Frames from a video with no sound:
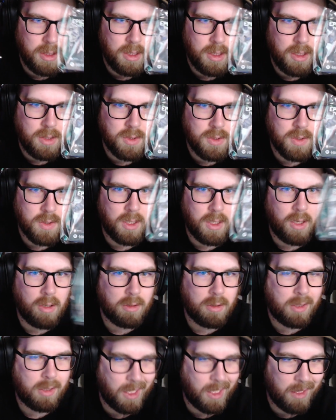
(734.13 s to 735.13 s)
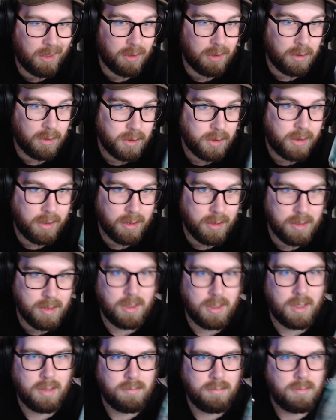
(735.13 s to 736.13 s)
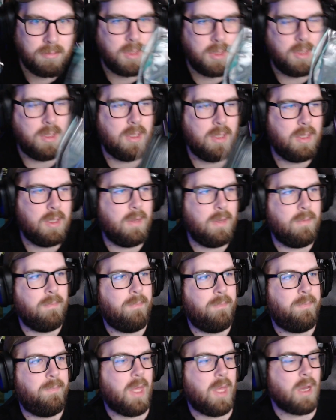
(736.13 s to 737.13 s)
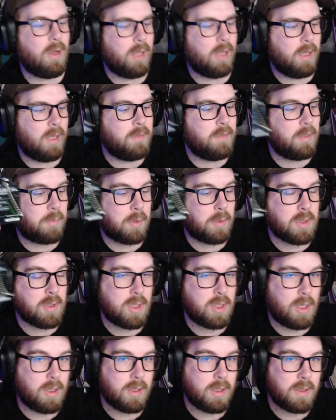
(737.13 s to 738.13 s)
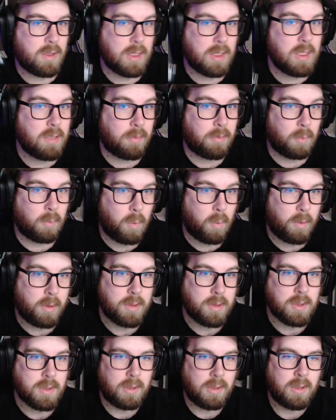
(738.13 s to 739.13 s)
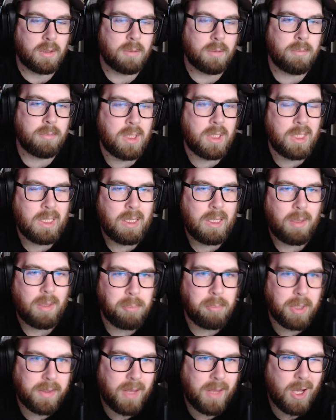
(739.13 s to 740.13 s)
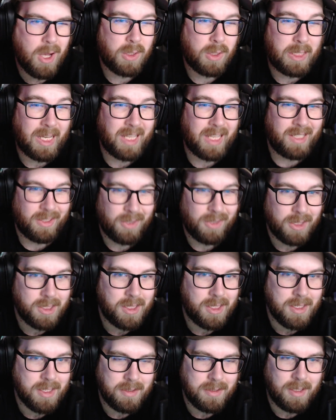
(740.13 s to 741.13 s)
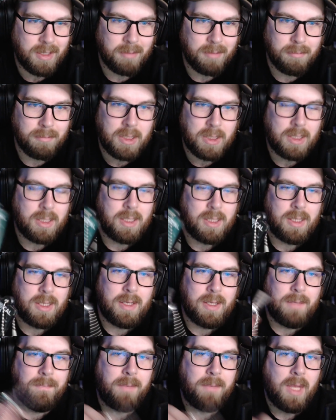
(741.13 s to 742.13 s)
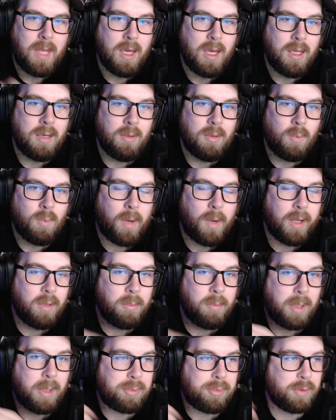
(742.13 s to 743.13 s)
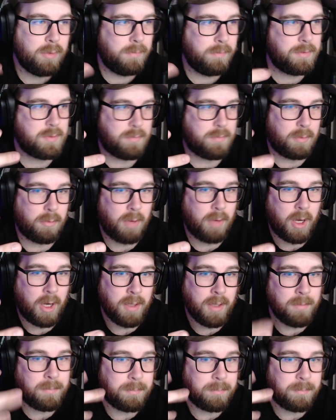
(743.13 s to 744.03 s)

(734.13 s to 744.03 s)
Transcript: so they all kind of look the same. They all have different songs and different words on them, but they all kind of look the same. And while my proofs were right,